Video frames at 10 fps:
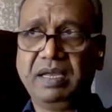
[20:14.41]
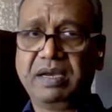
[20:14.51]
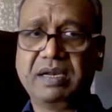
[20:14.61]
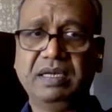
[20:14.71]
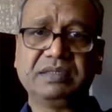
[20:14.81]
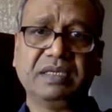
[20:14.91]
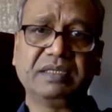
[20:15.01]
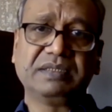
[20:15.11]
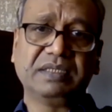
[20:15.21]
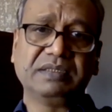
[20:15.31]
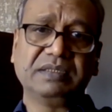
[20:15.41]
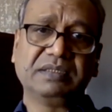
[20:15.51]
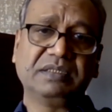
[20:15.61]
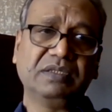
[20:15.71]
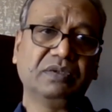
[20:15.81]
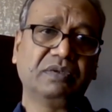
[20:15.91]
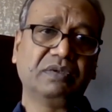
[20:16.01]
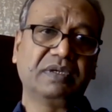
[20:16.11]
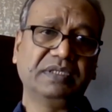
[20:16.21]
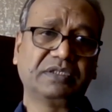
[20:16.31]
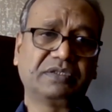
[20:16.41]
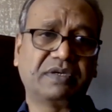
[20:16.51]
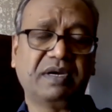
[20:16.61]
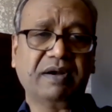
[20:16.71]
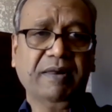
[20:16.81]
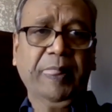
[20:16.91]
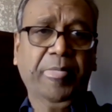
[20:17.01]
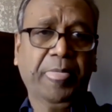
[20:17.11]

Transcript: Agricultural Research Institute registrar,